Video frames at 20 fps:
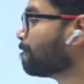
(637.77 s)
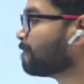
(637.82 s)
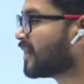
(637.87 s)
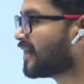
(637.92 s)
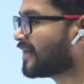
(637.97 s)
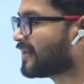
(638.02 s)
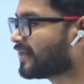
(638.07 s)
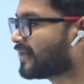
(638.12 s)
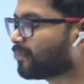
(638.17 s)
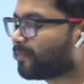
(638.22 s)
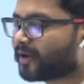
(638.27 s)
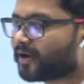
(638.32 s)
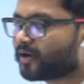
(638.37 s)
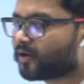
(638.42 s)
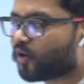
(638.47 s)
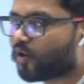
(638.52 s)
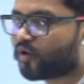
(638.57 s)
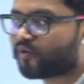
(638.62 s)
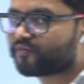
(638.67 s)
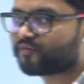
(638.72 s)
a
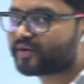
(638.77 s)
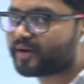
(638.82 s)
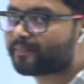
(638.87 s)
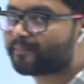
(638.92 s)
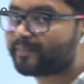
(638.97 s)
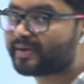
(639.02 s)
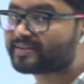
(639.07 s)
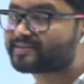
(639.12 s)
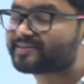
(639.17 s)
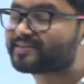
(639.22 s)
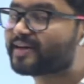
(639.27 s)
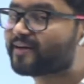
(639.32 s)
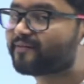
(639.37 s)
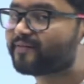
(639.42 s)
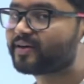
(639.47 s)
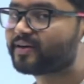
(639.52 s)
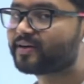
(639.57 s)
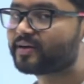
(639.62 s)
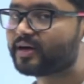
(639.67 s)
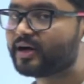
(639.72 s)
multiple of number
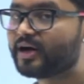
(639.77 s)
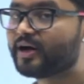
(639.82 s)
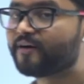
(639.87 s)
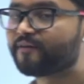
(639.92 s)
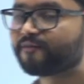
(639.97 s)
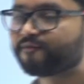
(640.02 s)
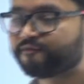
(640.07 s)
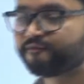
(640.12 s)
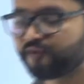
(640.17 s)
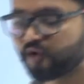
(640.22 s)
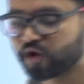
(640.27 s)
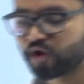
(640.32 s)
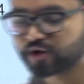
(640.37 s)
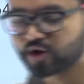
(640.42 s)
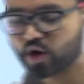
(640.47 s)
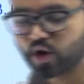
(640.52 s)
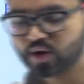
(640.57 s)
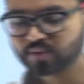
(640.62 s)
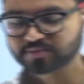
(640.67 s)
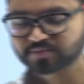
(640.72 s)
7 four
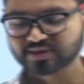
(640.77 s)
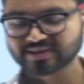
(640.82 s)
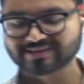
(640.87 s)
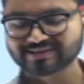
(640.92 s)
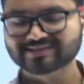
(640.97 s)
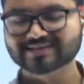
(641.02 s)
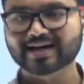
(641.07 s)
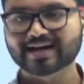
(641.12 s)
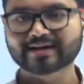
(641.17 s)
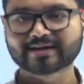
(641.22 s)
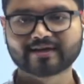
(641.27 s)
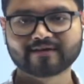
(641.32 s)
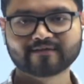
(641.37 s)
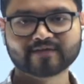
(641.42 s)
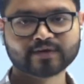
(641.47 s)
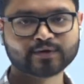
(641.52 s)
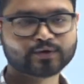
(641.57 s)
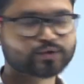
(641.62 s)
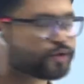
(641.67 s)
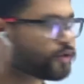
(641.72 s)
options are
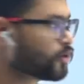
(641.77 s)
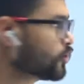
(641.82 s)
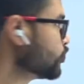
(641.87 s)
given to